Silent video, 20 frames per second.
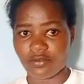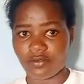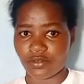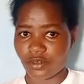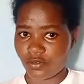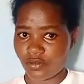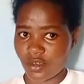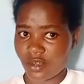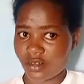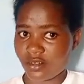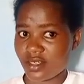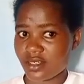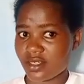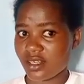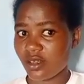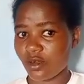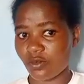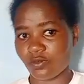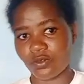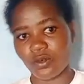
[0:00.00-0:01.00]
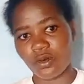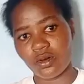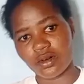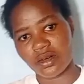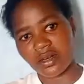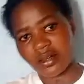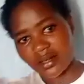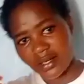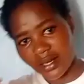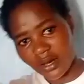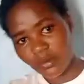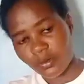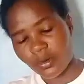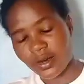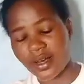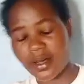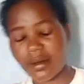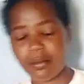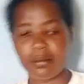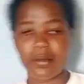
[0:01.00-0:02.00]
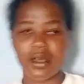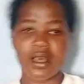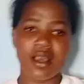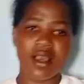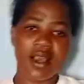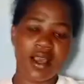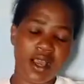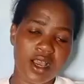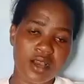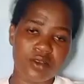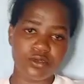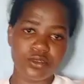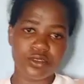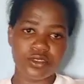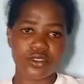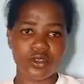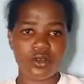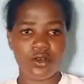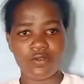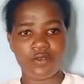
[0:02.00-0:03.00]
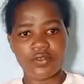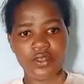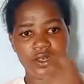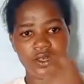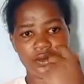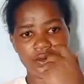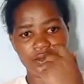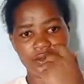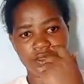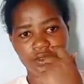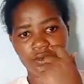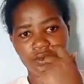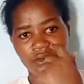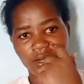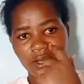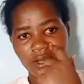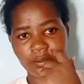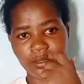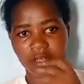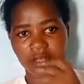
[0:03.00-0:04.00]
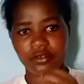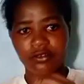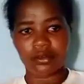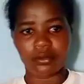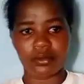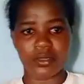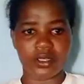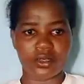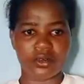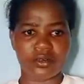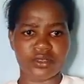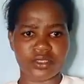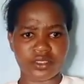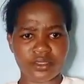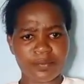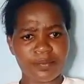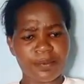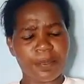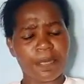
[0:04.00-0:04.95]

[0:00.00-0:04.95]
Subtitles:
If you are the Son of God, now come out of the cross, or come down from the cross.